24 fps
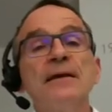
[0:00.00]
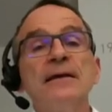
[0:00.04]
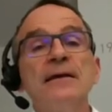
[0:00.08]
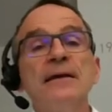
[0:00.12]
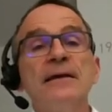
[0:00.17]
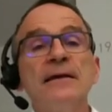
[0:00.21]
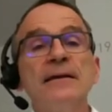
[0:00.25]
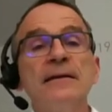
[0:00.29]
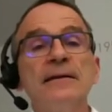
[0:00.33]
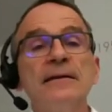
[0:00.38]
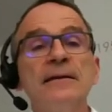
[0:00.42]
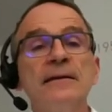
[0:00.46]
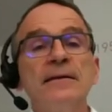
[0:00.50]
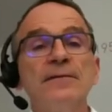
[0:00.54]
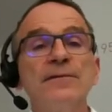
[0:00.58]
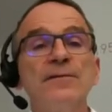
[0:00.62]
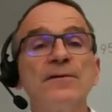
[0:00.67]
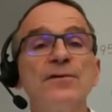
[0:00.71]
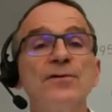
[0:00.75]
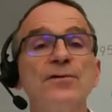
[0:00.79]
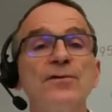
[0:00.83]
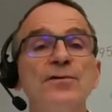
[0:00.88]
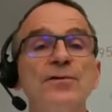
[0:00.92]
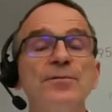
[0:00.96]
in
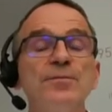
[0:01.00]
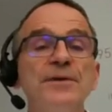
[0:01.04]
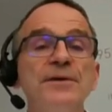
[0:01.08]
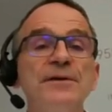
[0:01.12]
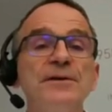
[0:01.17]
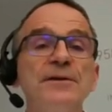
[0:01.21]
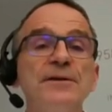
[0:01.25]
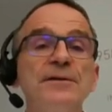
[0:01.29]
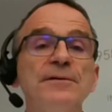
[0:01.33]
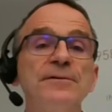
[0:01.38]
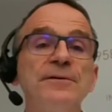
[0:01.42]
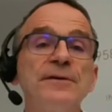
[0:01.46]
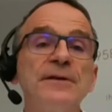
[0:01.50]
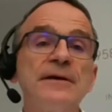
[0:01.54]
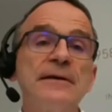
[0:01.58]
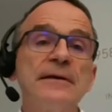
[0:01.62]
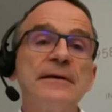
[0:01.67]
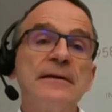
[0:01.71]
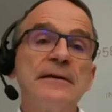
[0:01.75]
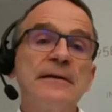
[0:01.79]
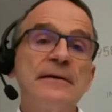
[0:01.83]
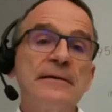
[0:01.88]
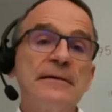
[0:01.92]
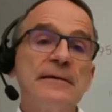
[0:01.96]
the European
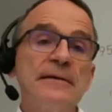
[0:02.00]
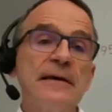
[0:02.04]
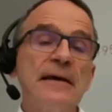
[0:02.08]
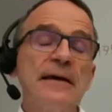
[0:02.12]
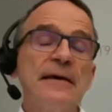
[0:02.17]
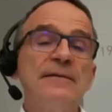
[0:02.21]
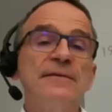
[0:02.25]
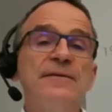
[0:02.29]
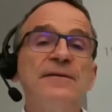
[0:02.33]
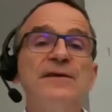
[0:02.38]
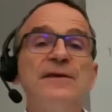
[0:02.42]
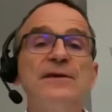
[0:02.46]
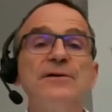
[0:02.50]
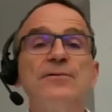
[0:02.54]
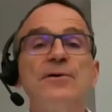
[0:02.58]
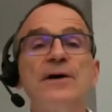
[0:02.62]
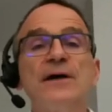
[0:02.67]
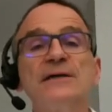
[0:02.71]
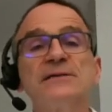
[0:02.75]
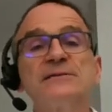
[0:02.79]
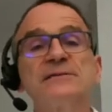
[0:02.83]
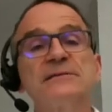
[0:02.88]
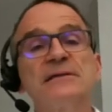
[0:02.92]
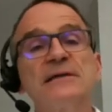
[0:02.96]
Union and the
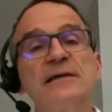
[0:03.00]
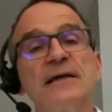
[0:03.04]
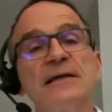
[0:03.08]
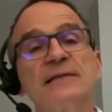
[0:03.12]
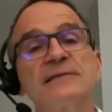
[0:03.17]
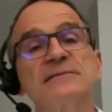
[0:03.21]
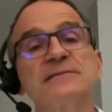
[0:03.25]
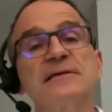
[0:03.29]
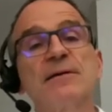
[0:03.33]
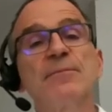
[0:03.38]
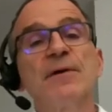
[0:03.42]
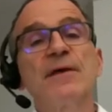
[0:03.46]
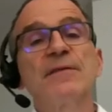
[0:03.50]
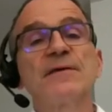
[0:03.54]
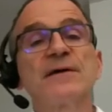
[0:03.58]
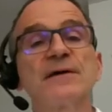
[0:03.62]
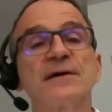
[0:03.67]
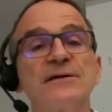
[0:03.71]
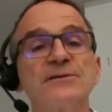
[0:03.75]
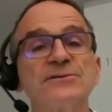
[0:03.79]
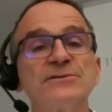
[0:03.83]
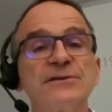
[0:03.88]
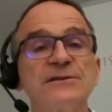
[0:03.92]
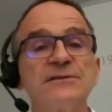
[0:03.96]
US and some other
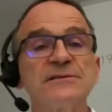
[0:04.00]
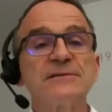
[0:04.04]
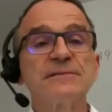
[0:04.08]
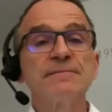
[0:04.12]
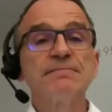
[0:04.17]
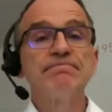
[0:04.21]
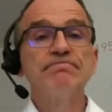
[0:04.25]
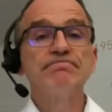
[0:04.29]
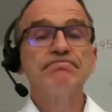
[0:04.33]
countries.